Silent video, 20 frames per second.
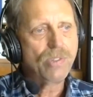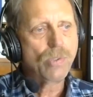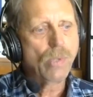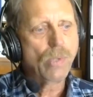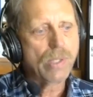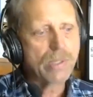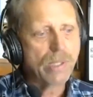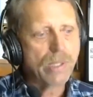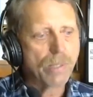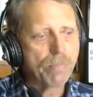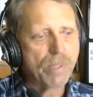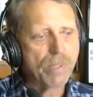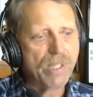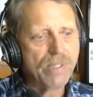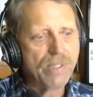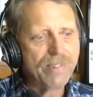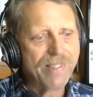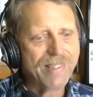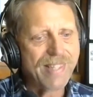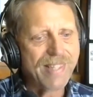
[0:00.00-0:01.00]
companies
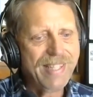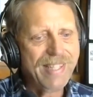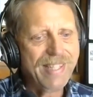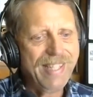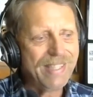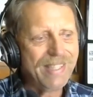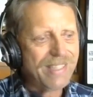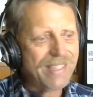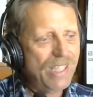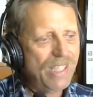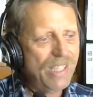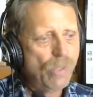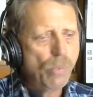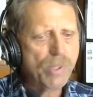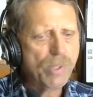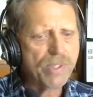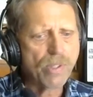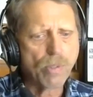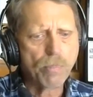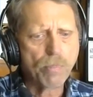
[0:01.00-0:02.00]
that they can't deal with
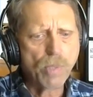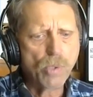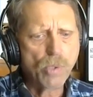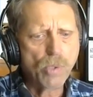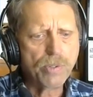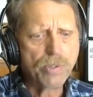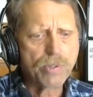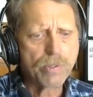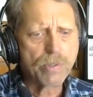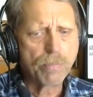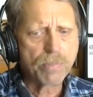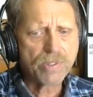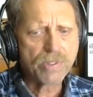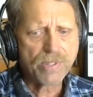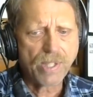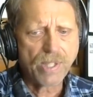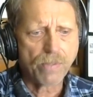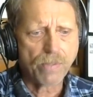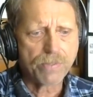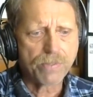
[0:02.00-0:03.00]
their emotions
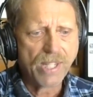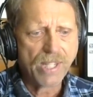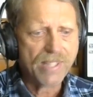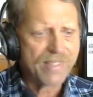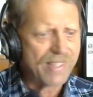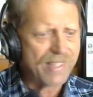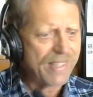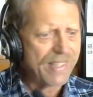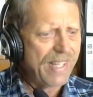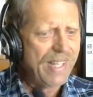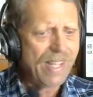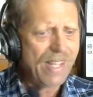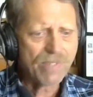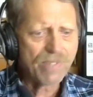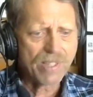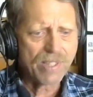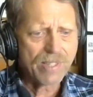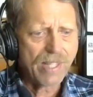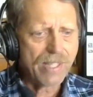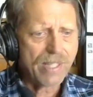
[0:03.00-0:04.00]
themselves, that they have to
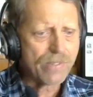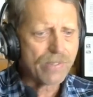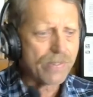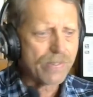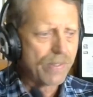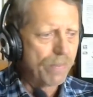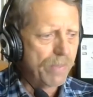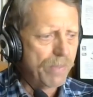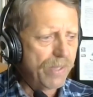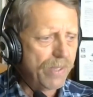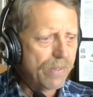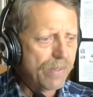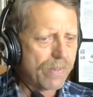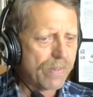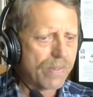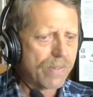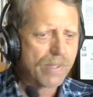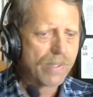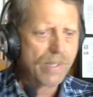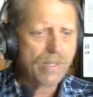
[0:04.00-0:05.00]
take some of
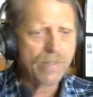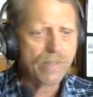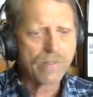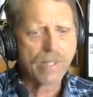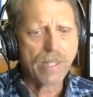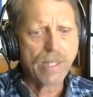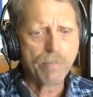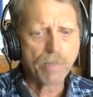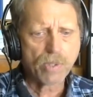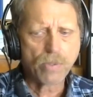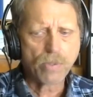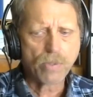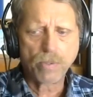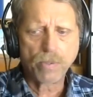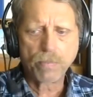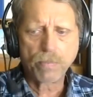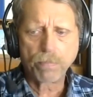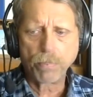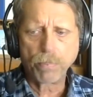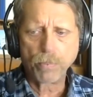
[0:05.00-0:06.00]
these chemical
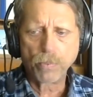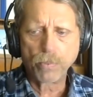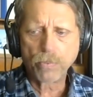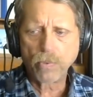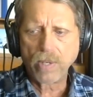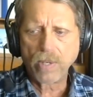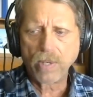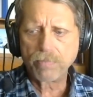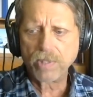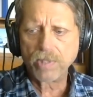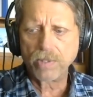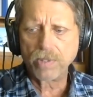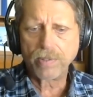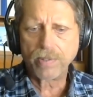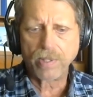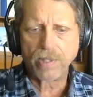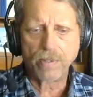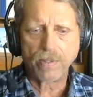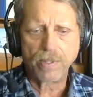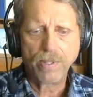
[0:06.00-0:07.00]
bullcrap they're
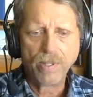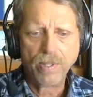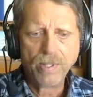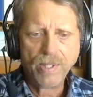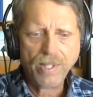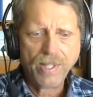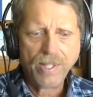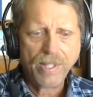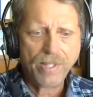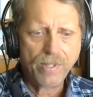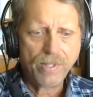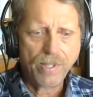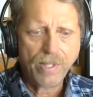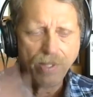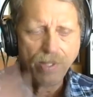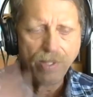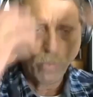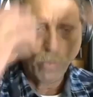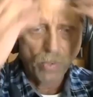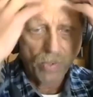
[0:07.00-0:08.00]
selling in
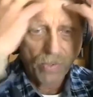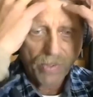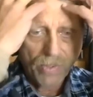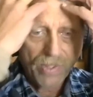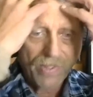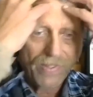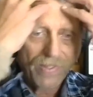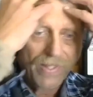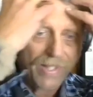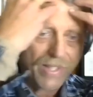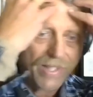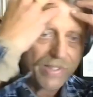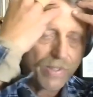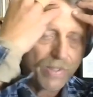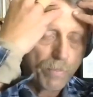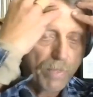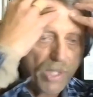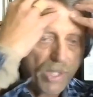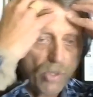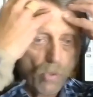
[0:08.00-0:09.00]
order to
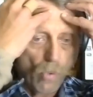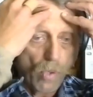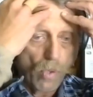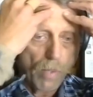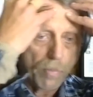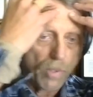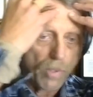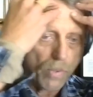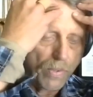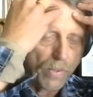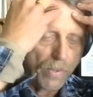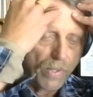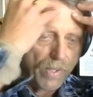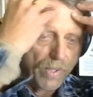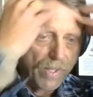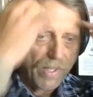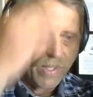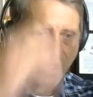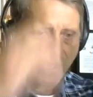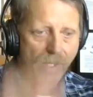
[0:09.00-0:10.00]
be normal.
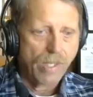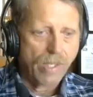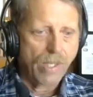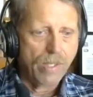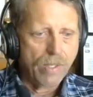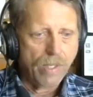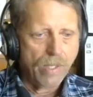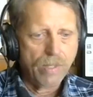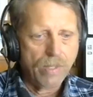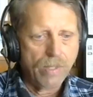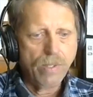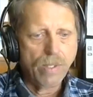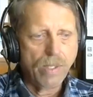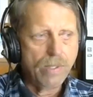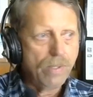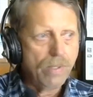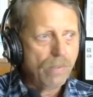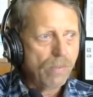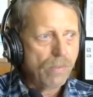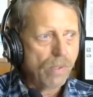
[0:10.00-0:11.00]
And
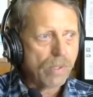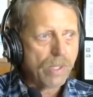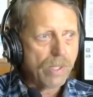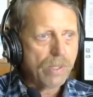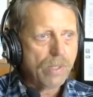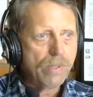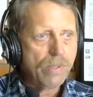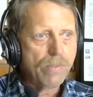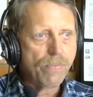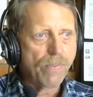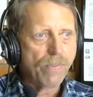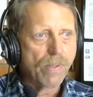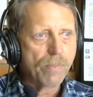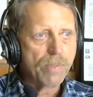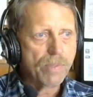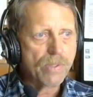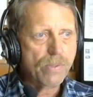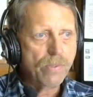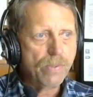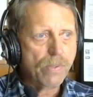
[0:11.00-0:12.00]
you look at these
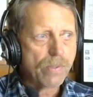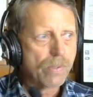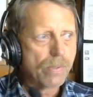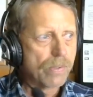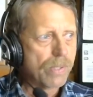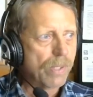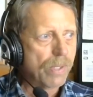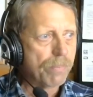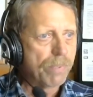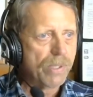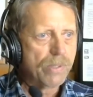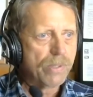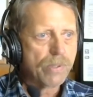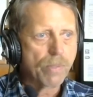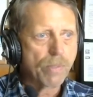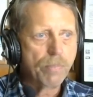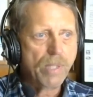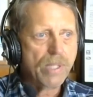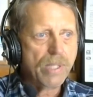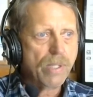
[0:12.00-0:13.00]
pharmaceutical companies, they're
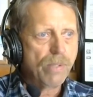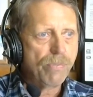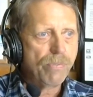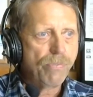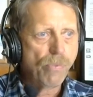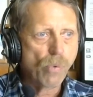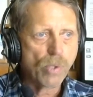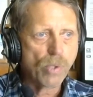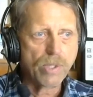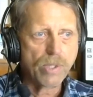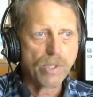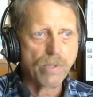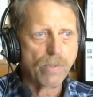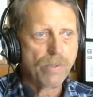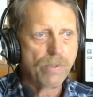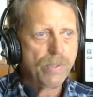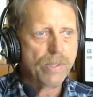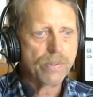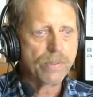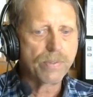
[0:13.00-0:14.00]
making a fortune on
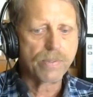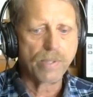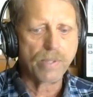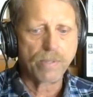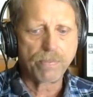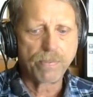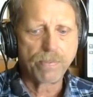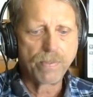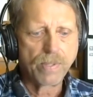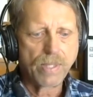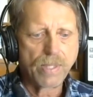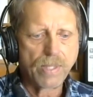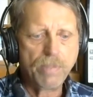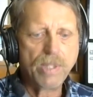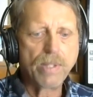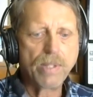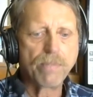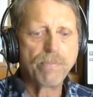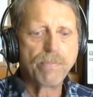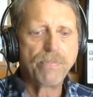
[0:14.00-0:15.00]
this stuff. I mean,
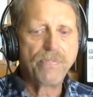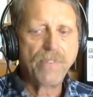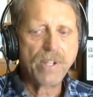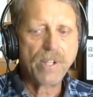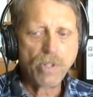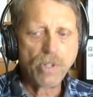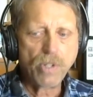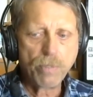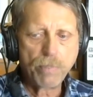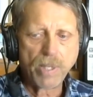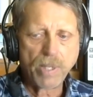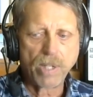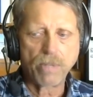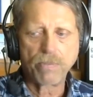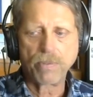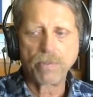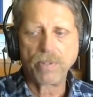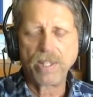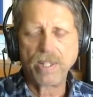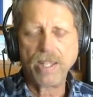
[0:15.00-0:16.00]
they're very powerful.
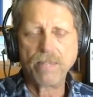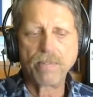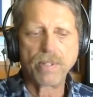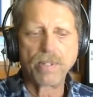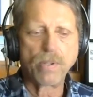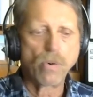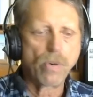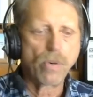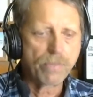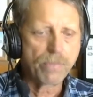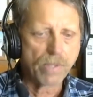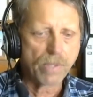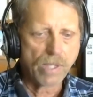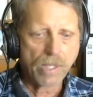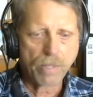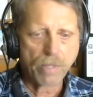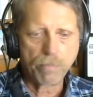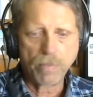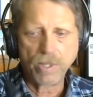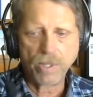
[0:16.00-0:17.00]
They have an awful lot of
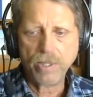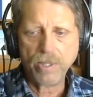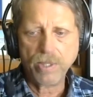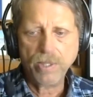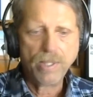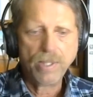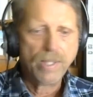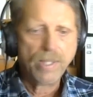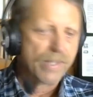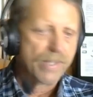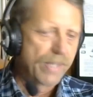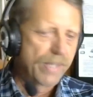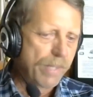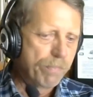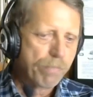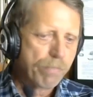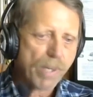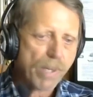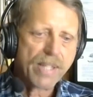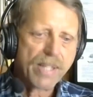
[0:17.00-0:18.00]
money. They
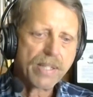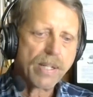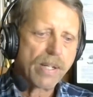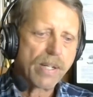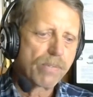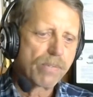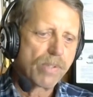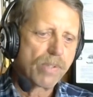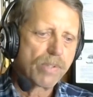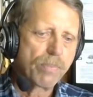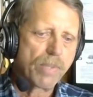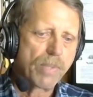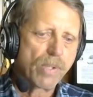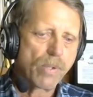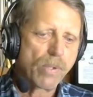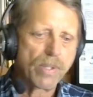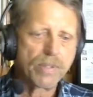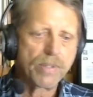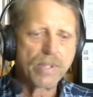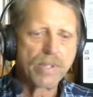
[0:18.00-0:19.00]
buy congressmen all
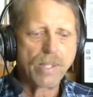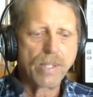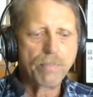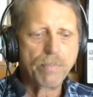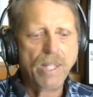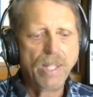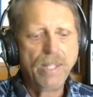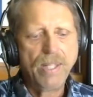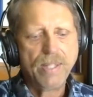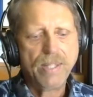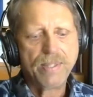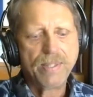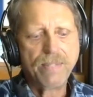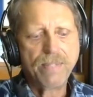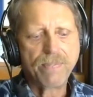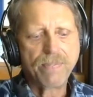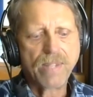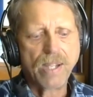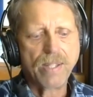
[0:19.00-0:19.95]
the time. They've got